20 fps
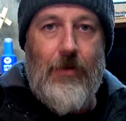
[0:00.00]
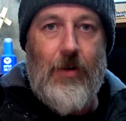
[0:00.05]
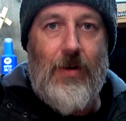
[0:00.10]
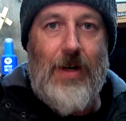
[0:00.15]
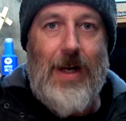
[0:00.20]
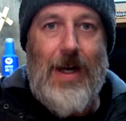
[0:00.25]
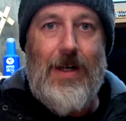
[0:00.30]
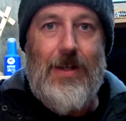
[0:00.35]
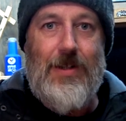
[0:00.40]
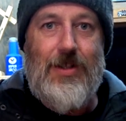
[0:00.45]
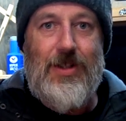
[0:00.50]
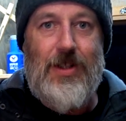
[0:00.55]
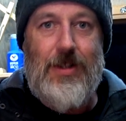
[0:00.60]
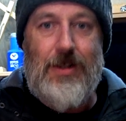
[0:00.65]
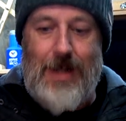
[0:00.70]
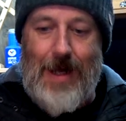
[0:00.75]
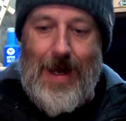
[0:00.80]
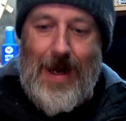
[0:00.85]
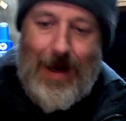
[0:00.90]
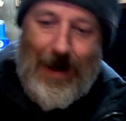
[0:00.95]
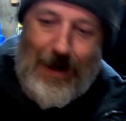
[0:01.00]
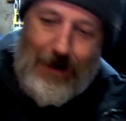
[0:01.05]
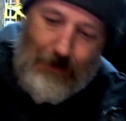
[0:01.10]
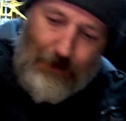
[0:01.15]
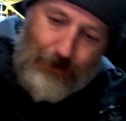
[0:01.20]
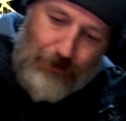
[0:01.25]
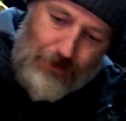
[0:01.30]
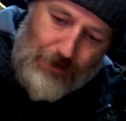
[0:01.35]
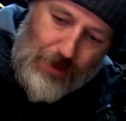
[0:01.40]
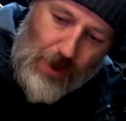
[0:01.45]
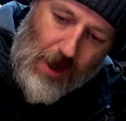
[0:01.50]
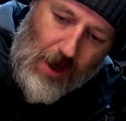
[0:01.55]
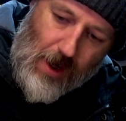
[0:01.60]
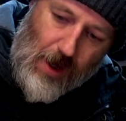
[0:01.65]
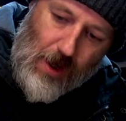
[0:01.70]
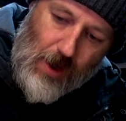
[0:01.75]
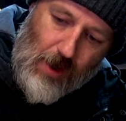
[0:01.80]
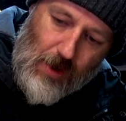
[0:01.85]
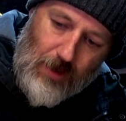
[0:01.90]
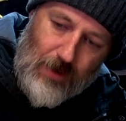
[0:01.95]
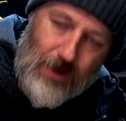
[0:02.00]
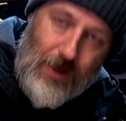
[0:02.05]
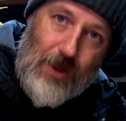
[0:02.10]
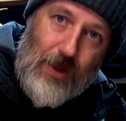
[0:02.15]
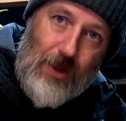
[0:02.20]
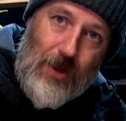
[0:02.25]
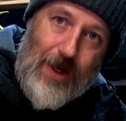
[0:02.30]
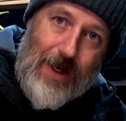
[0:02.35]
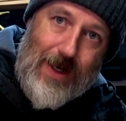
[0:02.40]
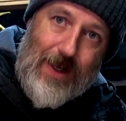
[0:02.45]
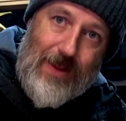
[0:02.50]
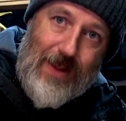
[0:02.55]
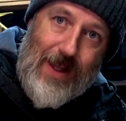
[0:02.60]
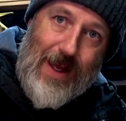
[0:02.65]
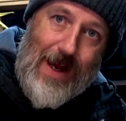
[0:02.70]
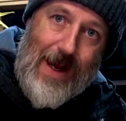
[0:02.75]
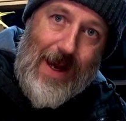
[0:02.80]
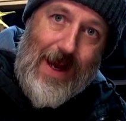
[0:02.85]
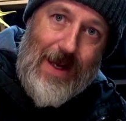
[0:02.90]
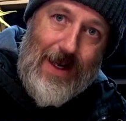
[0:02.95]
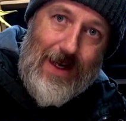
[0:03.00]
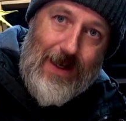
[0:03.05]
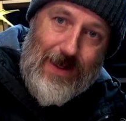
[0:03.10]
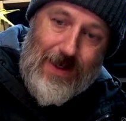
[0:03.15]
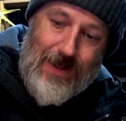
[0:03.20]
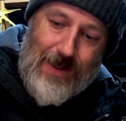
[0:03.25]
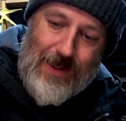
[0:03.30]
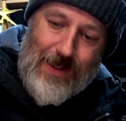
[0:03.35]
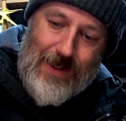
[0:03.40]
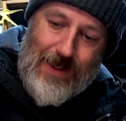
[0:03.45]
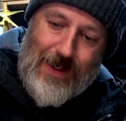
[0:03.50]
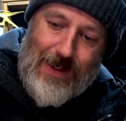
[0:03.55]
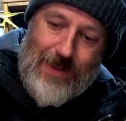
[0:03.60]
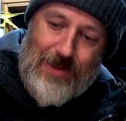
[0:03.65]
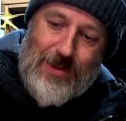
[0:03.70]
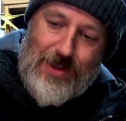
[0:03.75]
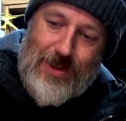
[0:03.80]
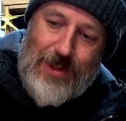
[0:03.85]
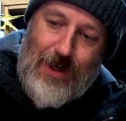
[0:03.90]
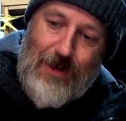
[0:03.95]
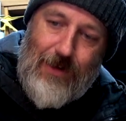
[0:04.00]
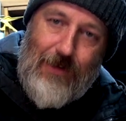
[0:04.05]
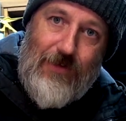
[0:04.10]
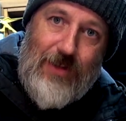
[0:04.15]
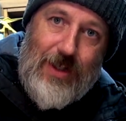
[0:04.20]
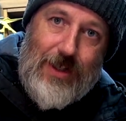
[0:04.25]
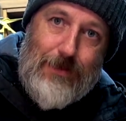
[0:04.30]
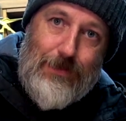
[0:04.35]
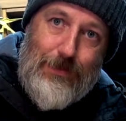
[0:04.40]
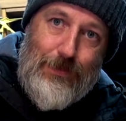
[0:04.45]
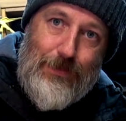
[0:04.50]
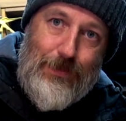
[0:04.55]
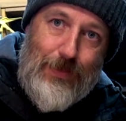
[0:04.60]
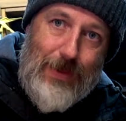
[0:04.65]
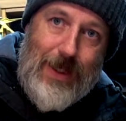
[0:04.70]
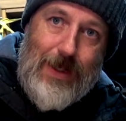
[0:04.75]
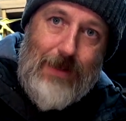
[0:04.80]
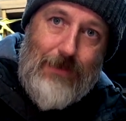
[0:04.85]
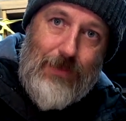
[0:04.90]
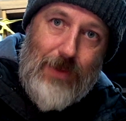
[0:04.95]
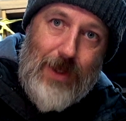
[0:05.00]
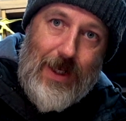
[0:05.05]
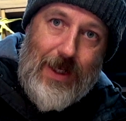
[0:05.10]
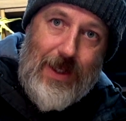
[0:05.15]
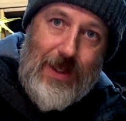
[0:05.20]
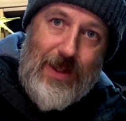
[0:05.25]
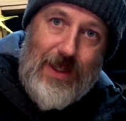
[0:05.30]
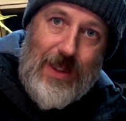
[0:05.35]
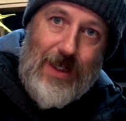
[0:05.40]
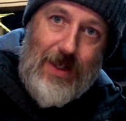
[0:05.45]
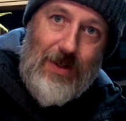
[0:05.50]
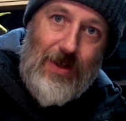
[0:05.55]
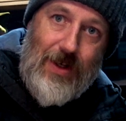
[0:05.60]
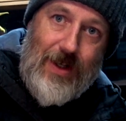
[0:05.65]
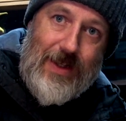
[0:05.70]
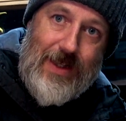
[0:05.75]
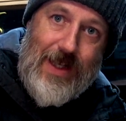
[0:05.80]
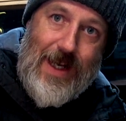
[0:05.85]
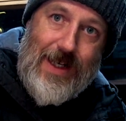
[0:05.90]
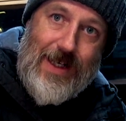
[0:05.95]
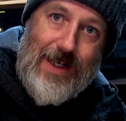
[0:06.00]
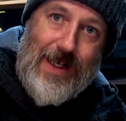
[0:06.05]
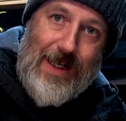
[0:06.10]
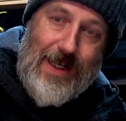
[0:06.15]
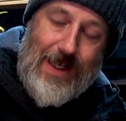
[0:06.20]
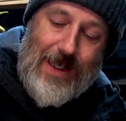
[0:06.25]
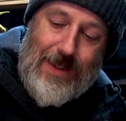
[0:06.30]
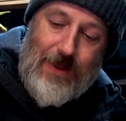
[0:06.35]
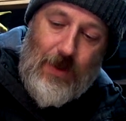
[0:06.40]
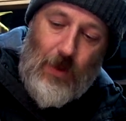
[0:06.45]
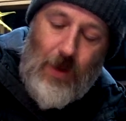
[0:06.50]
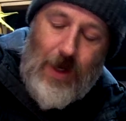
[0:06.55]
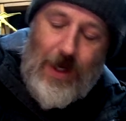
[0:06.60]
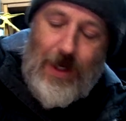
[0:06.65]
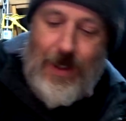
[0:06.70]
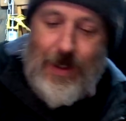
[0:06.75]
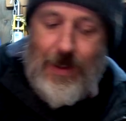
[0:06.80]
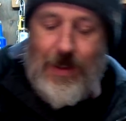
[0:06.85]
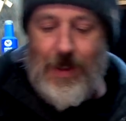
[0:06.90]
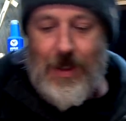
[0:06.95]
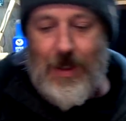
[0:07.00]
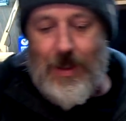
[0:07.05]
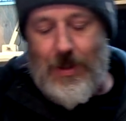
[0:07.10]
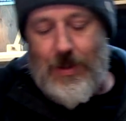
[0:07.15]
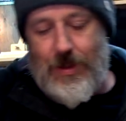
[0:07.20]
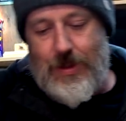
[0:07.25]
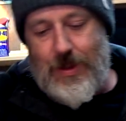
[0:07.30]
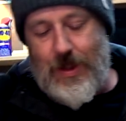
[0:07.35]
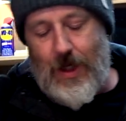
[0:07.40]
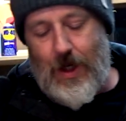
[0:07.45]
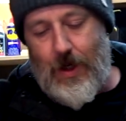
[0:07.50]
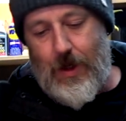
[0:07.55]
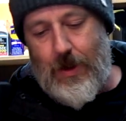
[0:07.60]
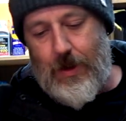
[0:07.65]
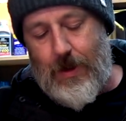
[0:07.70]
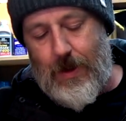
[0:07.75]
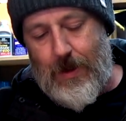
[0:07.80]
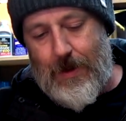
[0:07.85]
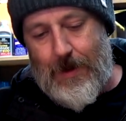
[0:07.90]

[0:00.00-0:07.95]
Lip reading: it around. It's just a pole like that instead of this big bloody thing like that getting in the way. So